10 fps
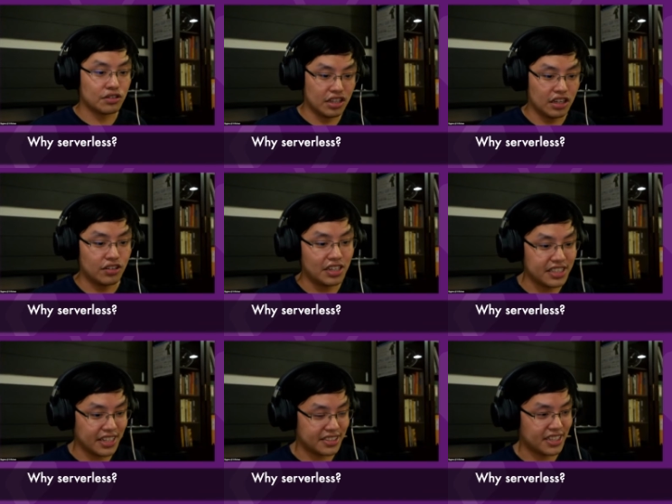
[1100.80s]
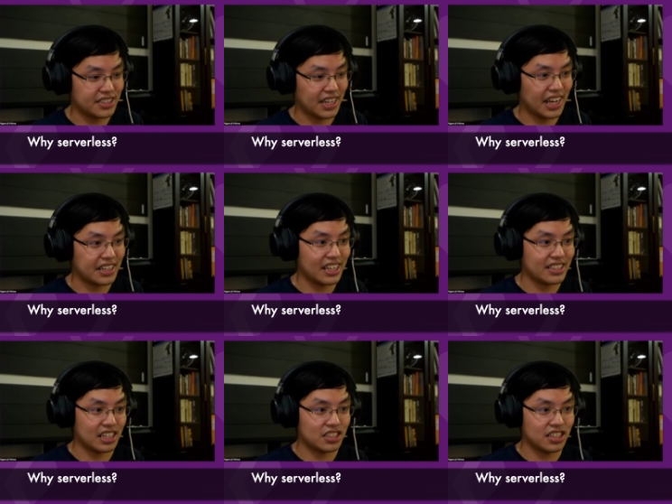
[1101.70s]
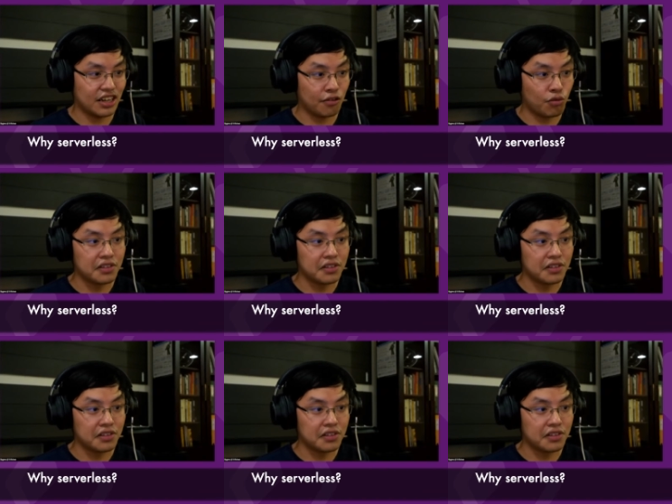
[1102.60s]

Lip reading: dollars and cents. And that is actually one of